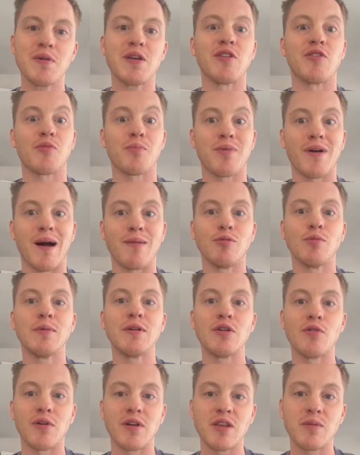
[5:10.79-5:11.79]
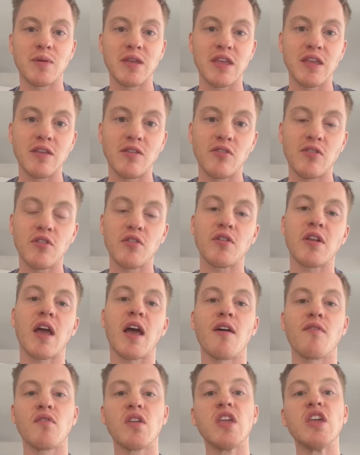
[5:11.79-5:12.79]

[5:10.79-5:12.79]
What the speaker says: it's probably going to be easier to have